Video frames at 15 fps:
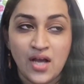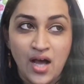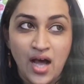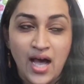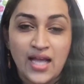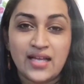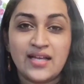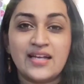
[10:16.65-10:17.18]

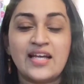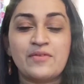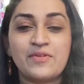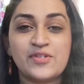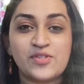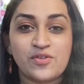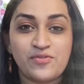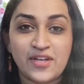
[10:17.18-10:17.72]
higher
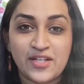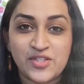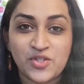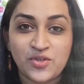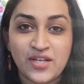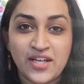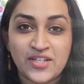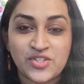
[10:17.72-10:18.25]
levels of
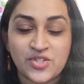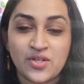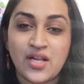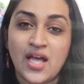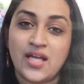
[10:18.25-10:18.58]
education,